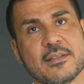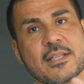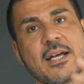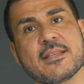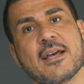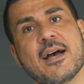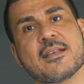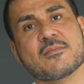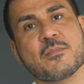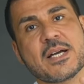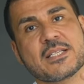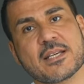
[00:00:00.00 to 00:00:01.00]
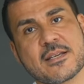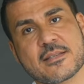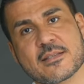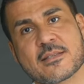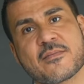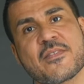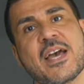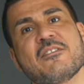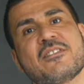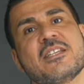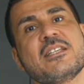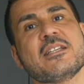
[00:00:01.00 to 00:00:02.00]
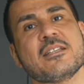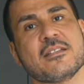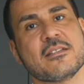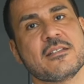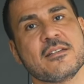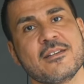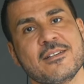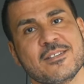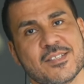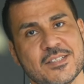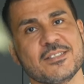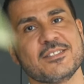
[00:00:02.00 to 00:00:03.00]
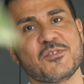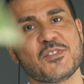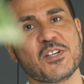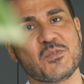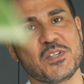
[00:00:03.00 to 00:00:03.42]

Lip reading: not as much as we have seen it in different